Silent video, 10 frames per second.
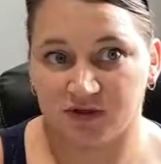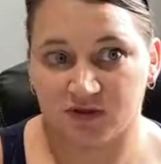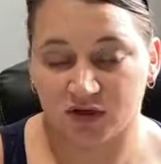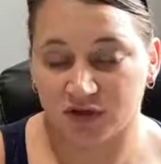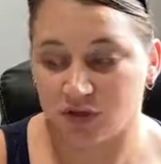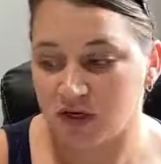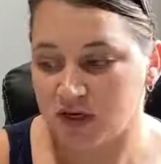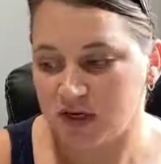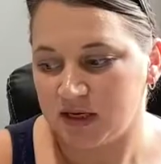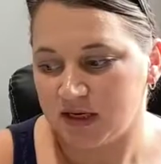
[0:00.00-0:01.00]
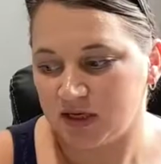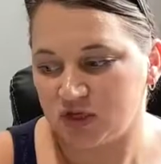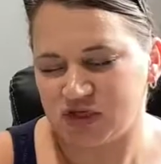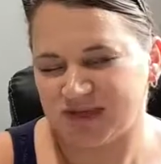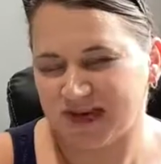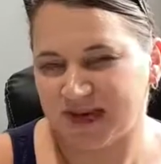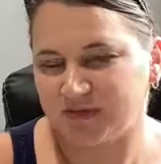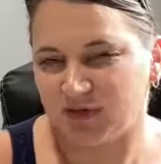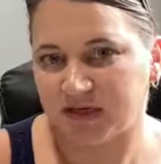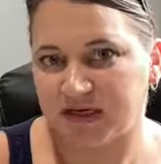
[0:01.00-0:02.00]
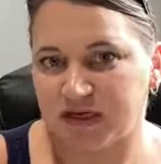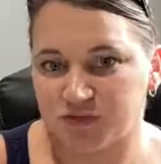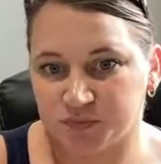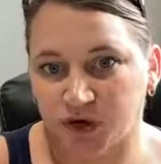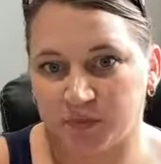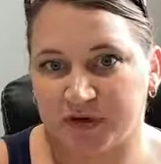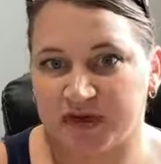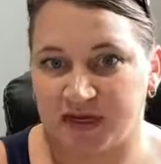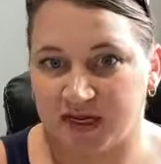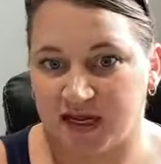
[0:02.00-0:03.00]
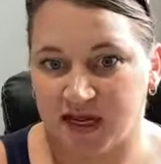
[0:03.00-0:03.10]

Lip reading: So you just kind of have to look at each property